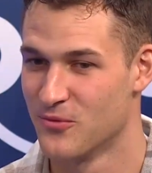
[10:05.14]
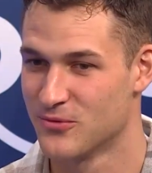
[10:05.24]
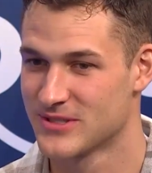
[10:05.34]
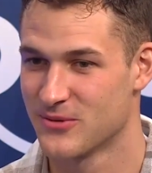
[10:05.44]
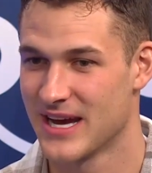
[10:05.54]

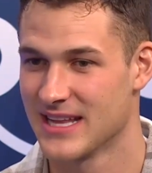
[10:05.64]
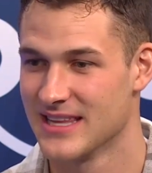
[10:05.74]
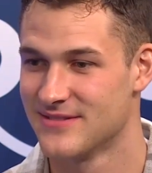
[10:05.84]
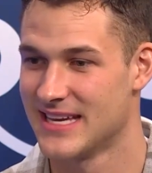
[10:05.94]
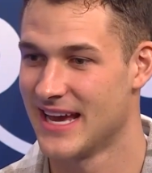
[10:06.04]
So we had a
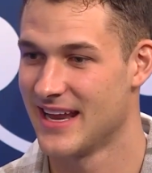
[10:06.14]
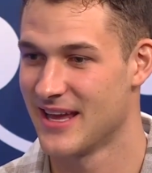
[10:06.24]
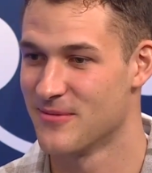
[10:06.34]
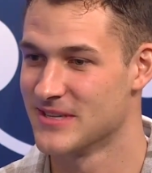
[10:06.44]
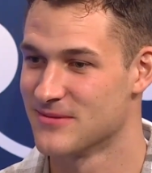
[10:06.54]
lift at 8
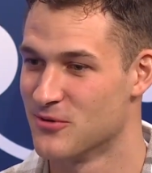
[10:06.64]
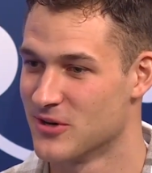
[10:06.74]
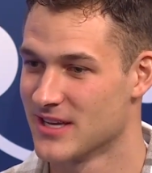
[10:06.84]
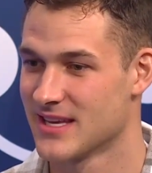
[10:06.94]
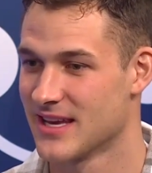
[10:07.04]
a.m. this
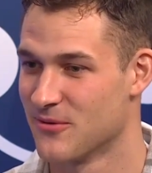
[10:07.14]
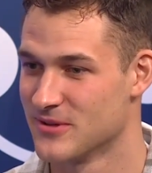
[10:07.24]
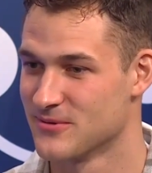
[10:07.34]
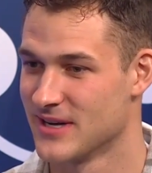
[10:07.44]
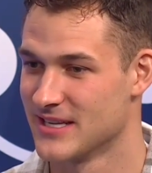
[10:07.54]
morning, and
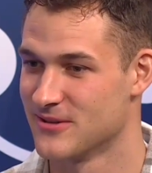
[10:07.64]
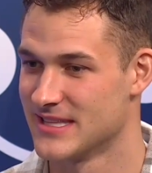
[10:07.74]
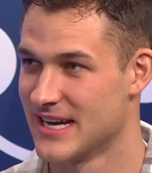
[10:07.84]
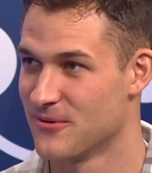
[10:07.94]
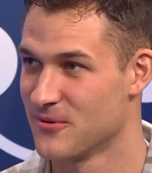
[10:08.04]
once we got done
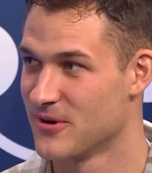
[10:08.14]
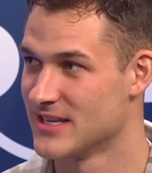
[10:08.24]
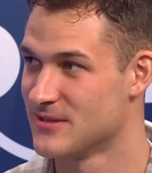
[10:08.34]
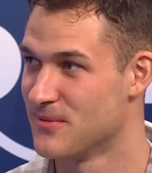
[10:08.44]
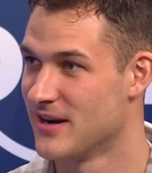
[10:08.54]
with that, we
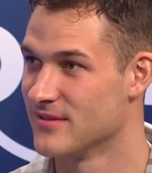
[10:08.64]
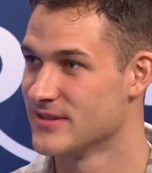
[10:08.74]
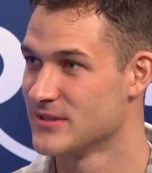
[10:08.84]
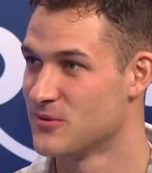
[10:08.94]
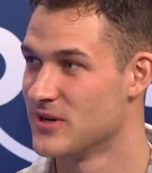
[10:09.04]
watched about
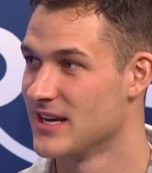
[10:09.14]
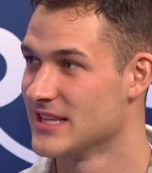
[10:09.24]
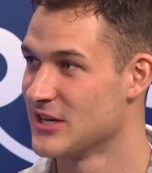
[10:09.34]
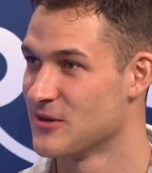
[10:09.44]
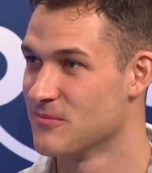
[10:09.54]
20 to
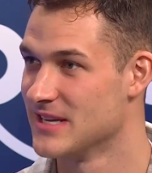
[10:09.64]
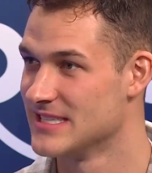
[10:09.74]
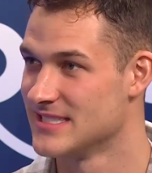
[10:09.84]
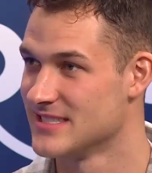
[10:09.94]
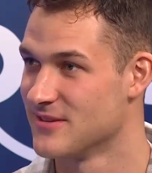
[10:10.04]
30
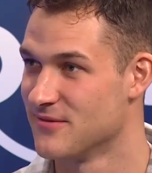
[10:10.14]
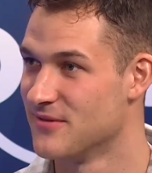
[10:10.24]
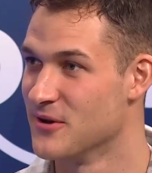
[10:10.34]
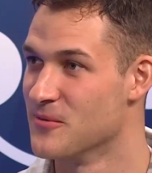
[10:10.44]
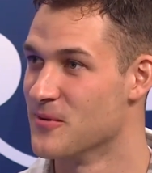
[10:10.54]
minutes just to
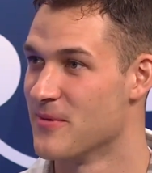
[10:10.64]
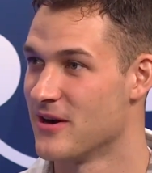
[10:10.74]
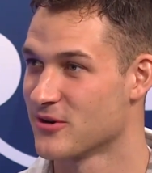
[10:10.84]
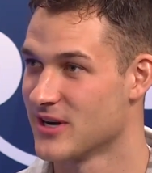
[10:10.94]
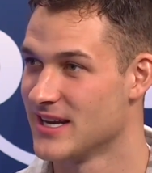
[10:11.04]
film
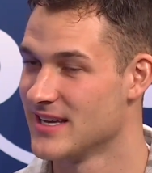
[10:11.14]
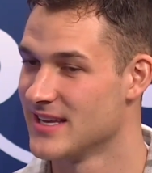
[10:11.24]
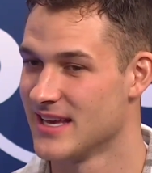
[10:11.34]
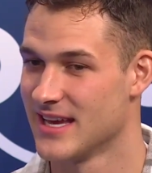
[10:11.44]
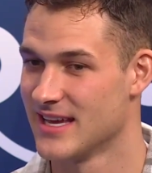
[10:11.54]
about
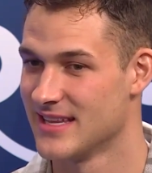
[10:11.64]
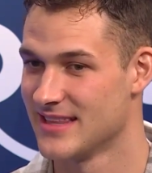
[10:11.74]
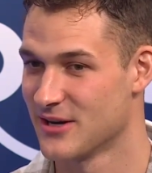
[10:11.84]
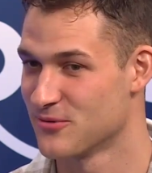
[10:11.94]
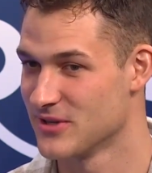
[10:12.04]
Creighton,
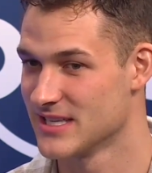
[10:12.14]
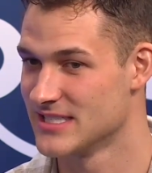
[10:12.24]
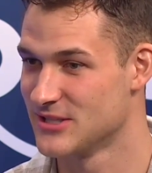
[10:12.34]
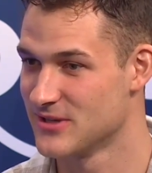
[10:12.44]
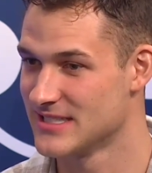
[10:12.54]
and they're a really
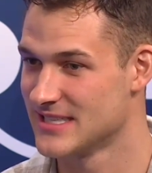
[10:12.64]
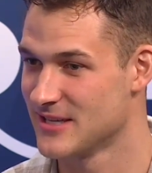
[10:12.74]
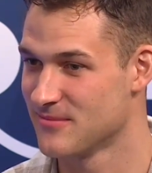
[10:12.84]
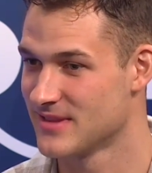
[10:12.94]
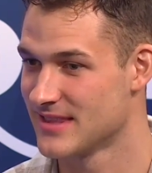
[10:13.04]
good shooting
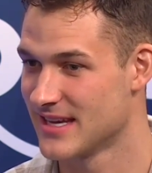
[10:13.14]
team.